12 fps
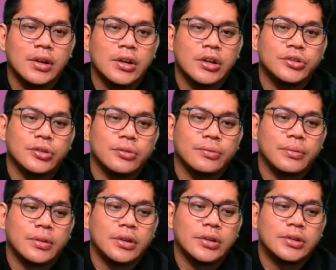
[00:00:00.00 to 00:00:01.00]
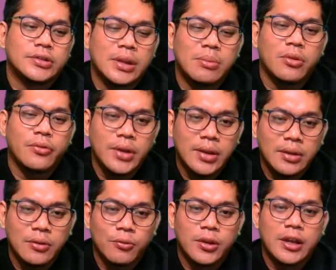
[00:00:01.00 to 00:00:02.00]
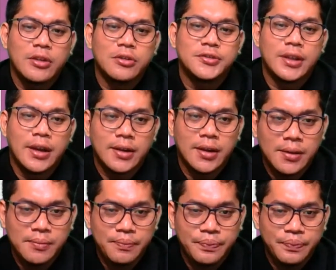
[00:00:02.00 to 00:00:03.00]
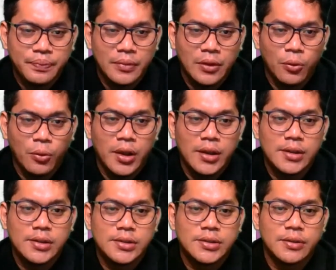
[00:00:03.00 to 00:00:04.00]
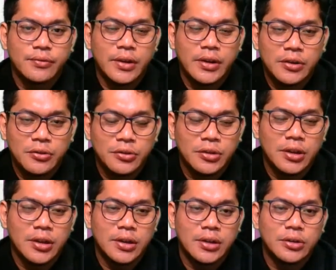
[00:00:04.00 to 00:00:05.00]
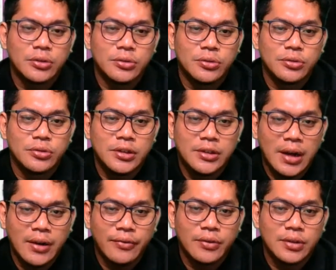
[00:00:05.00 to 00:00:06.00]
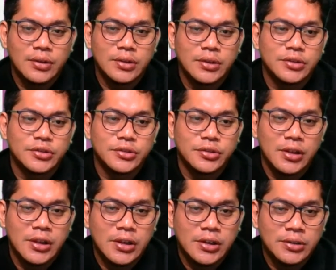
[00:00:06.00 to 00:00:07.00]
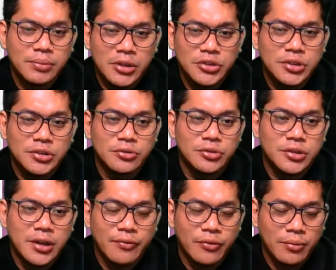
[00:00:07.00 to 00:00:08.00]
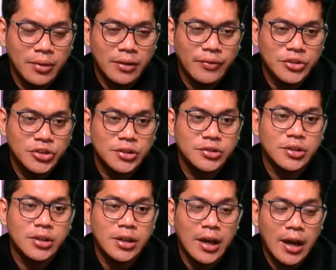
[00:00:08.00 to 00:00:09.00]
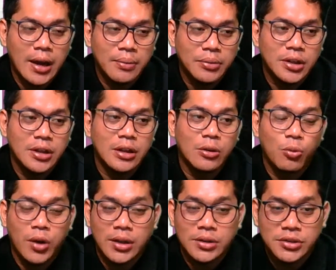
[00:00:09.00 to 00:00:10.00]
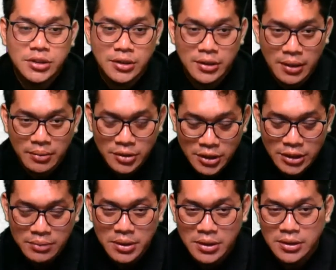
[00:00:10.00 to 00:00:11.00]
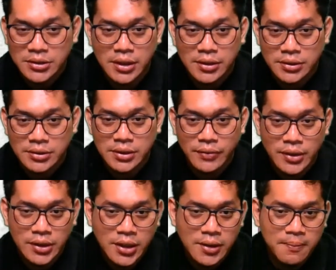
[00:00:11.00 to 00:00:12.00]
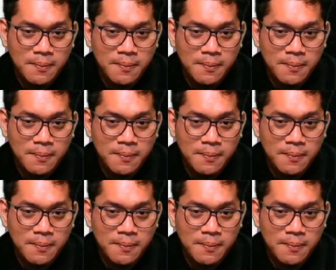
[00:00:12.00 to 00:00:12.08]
So some of it we can use LiDAR, where it is very good to derive the measures to train elevations until 1 centimeters sensitivity.